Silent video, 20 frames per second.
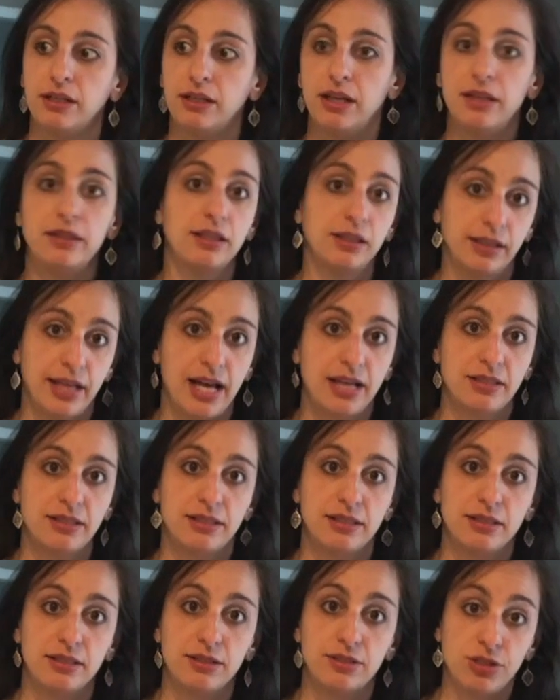in the
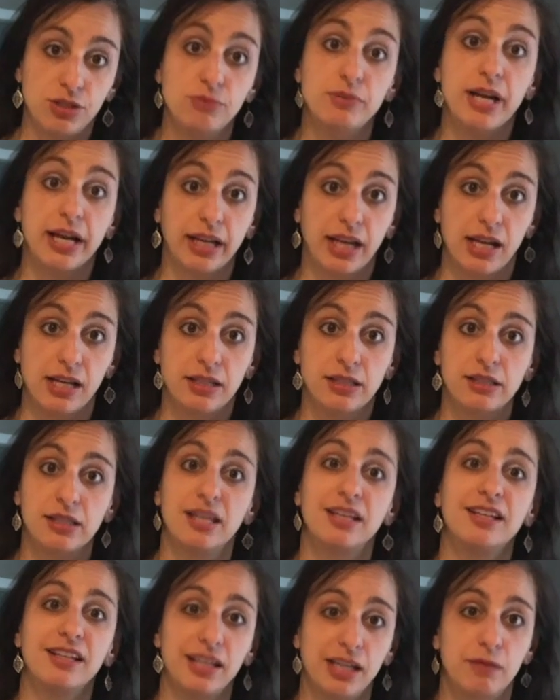last 2 decades,
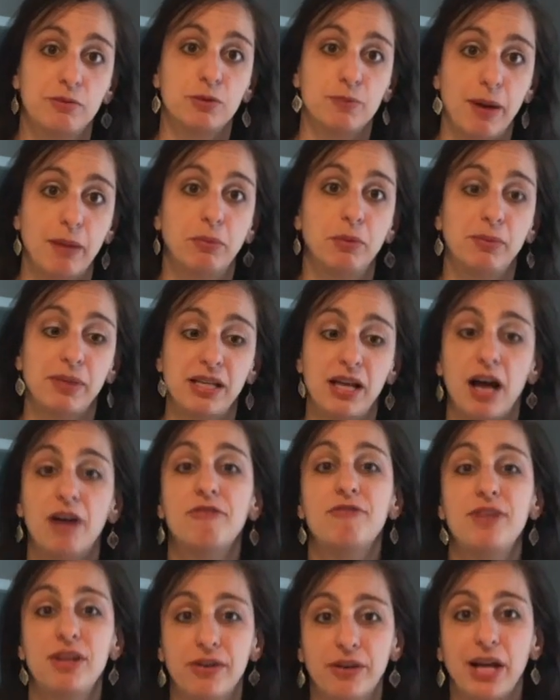it was probably a
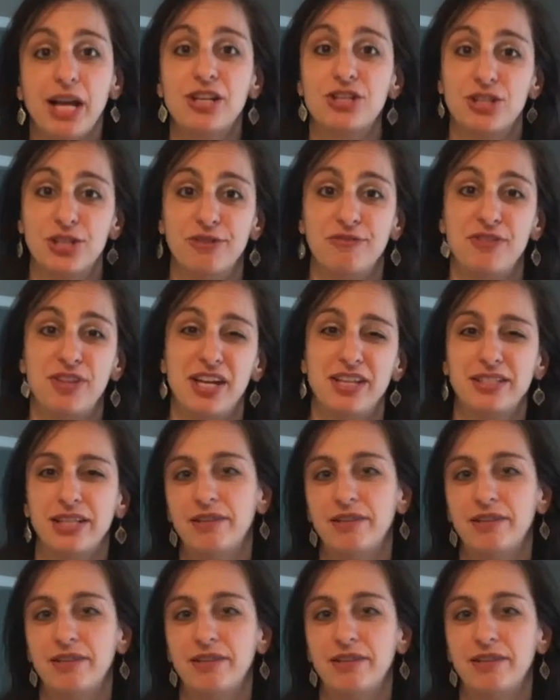variation of this.